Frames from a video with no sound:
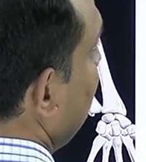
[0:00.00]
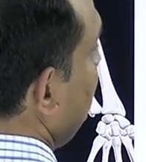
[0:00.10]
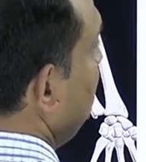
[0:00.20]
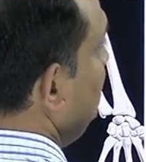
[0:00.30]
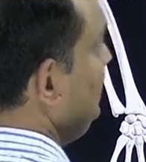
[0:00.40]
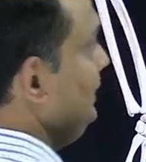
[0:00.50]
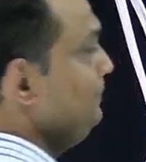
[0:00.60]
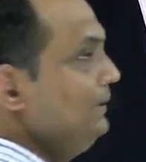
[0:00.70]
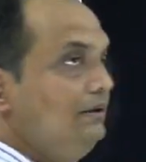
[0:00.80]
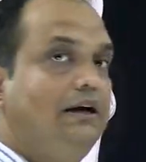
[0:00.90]
when you will
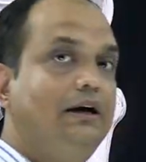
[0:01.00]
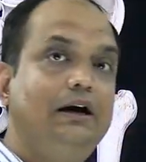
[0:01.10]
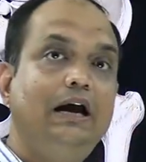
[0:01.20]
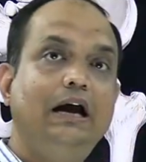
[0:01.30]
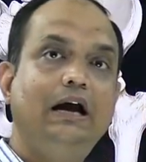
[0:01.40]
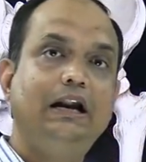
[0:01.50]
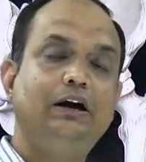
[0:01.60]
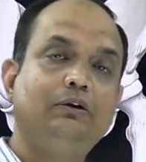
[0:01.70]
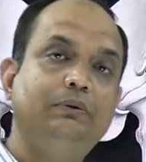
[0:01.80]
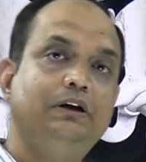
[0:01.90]
keep the
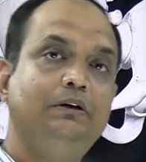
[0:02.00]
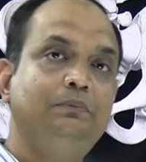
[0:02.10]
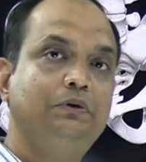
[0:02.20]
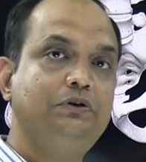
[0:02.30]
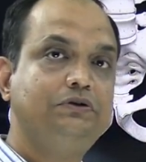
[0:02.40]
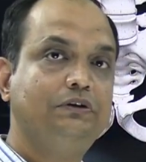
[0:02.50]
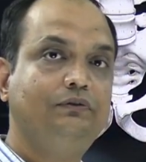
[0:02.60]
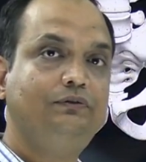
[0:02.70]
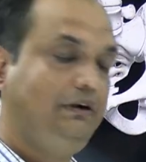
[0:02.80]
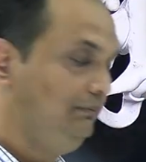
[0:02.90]
anatomical position
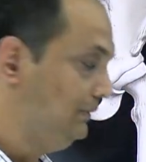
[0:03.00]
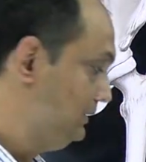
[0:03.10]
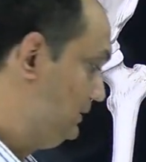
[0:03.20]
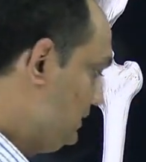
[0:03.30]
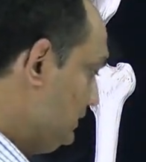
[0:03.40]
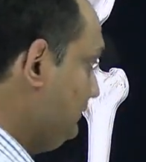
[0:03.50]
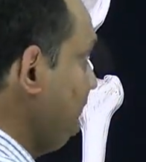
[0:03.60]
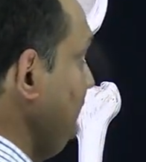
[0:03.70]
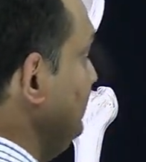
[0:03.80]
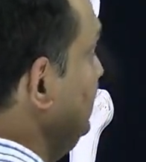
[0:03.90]
of femur, the
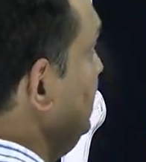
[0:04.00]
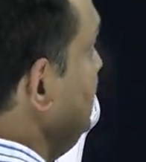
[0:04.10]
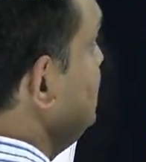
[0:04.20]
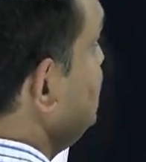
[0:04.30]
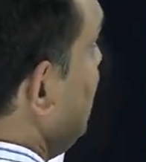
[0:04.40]
femur is